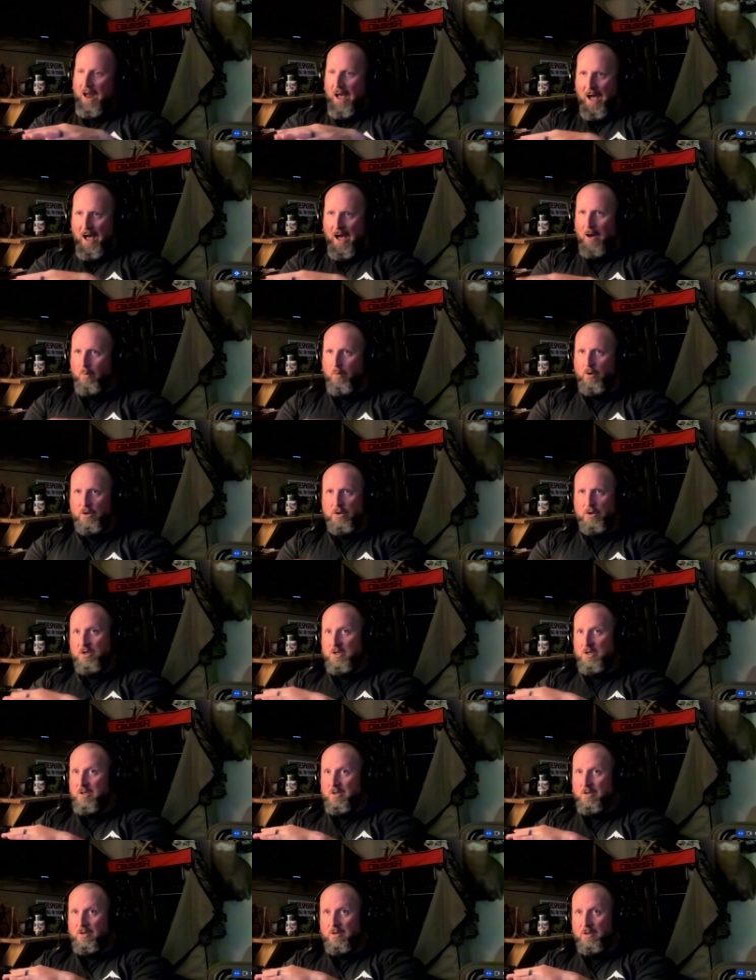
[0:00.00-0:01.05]
high, where you
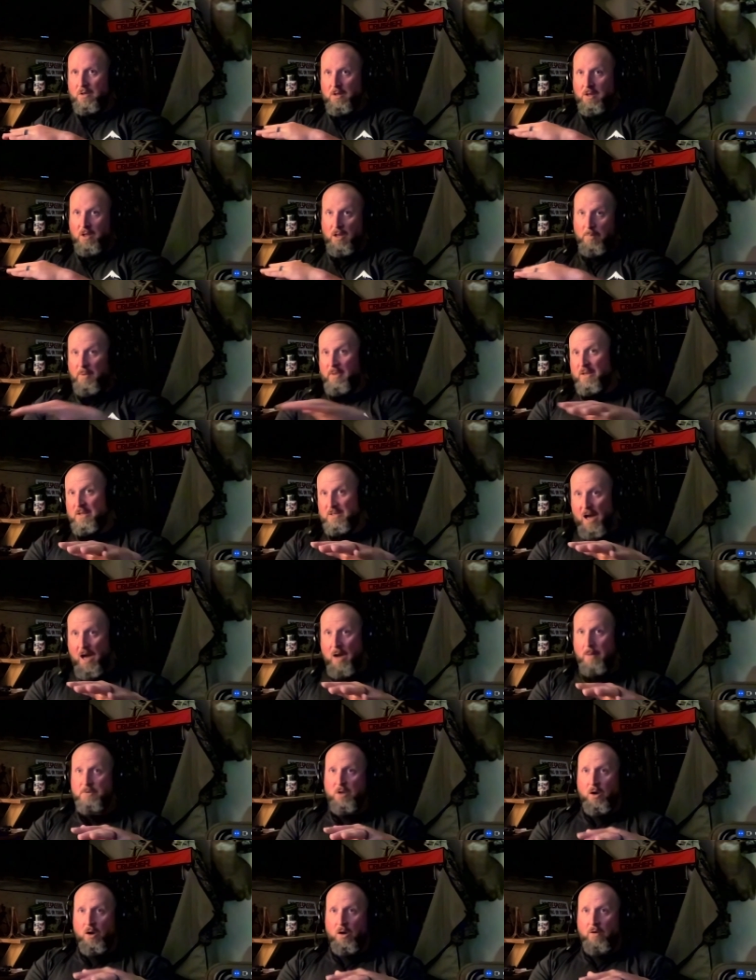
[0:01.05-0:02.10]
just clipping the
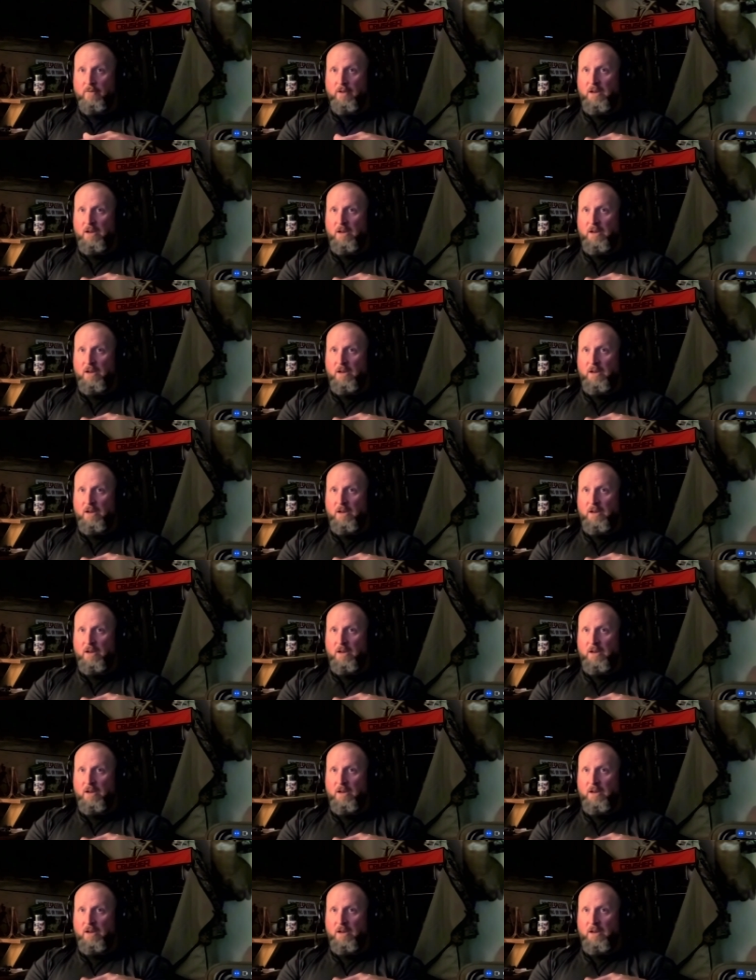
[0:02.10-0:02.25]
tops off,